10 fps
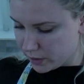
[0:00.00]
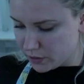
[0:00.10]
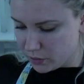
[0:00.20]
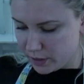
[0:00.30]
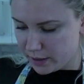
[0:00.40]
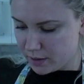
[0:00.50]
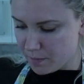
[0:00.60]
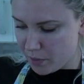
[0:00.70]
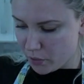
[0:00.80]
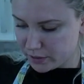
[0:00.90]
when you
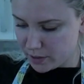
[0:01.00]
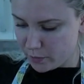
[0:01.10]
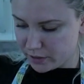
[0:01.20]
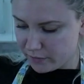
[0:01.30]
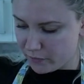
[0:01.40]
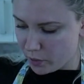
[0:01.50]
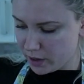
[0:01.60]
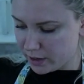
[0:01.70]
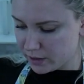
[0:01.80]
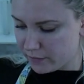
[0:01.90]
can poke them with a
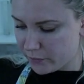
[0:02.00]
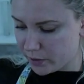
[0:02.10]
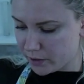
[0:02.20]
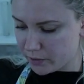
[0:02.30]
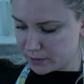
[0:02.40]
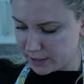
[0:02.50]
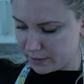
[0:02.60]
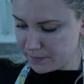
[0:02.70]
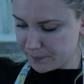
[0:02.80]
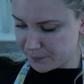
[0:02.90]
fork and the fork goes
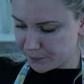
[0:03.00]
in,